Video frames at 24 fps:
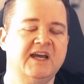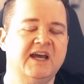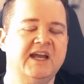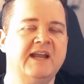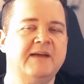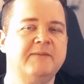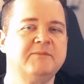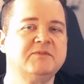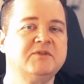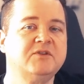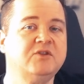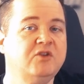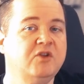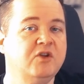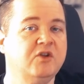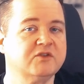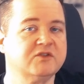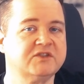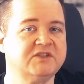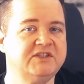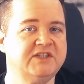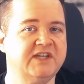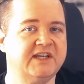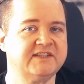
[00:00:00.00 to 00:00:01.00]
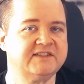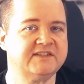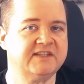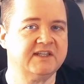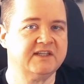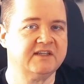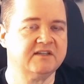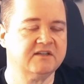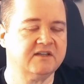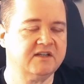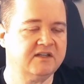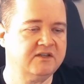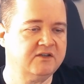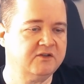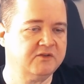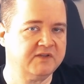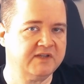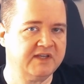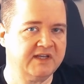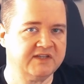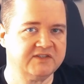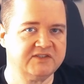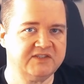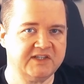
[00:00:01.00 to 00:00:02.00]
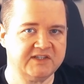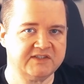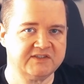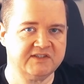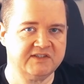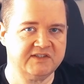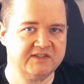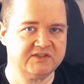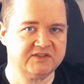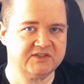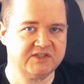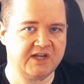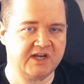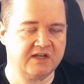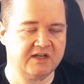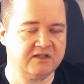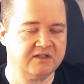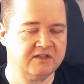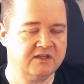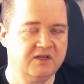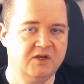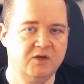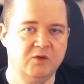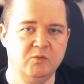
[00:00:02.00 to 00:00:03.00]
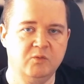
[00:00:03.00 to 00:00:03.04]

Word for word: And I'm not suggesting, and nothing I suggest in this channel